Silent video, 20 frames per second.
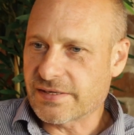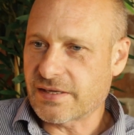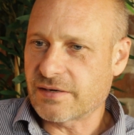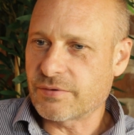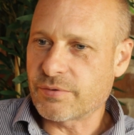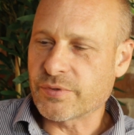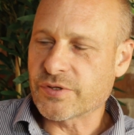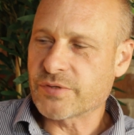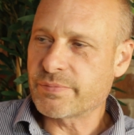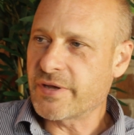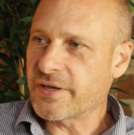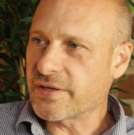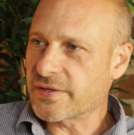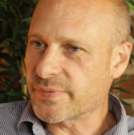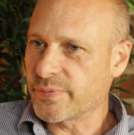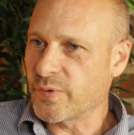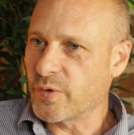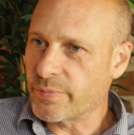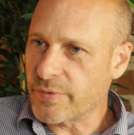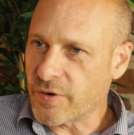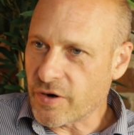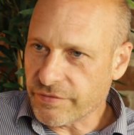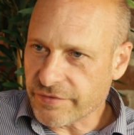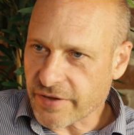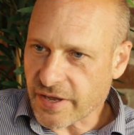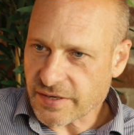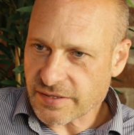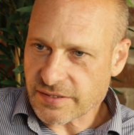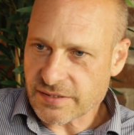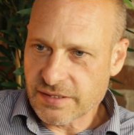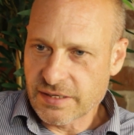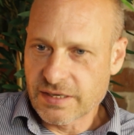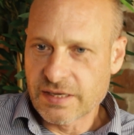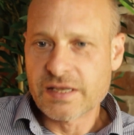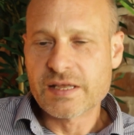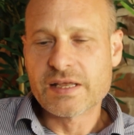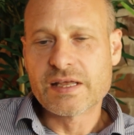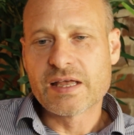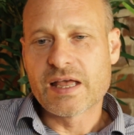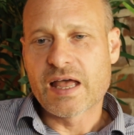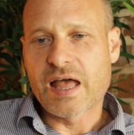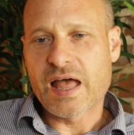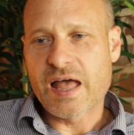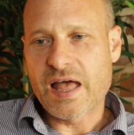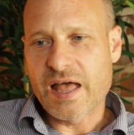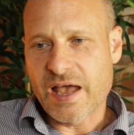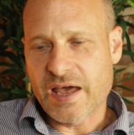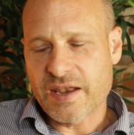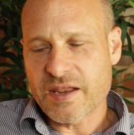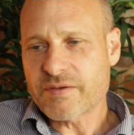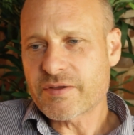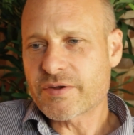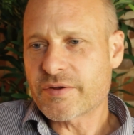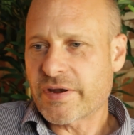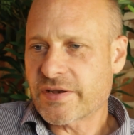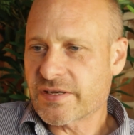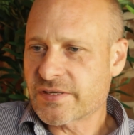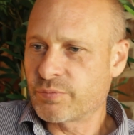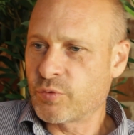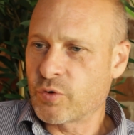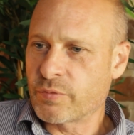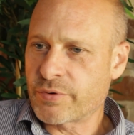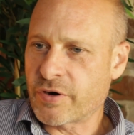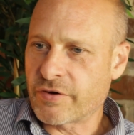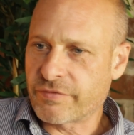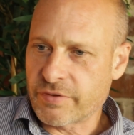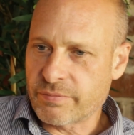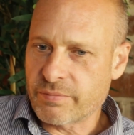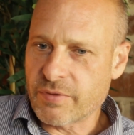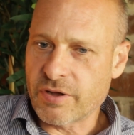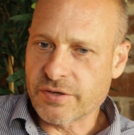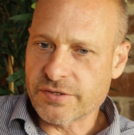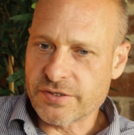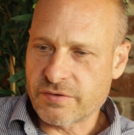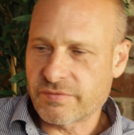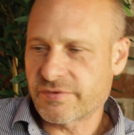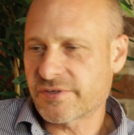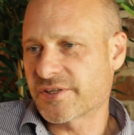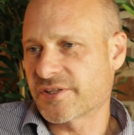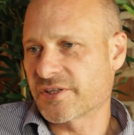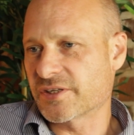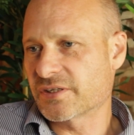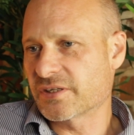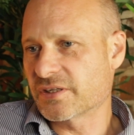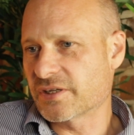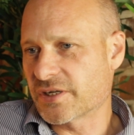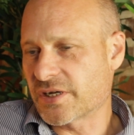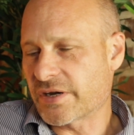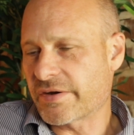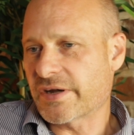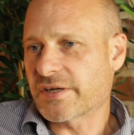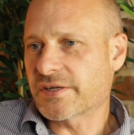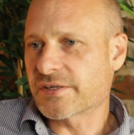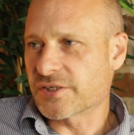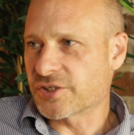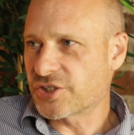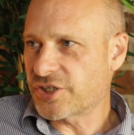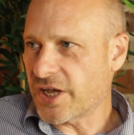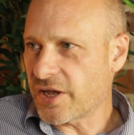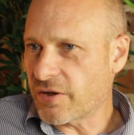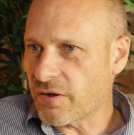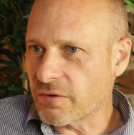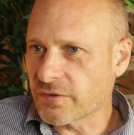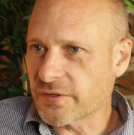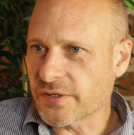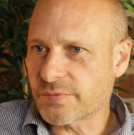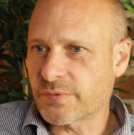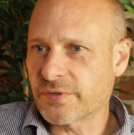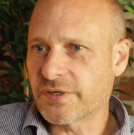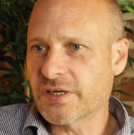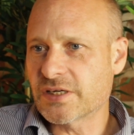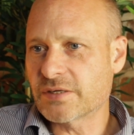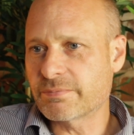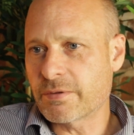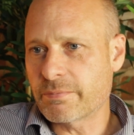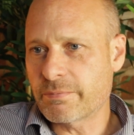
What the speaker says: going to want to make a small profit. and I'm going to add a small profit margin. Obviously the directors and shareholders will need to be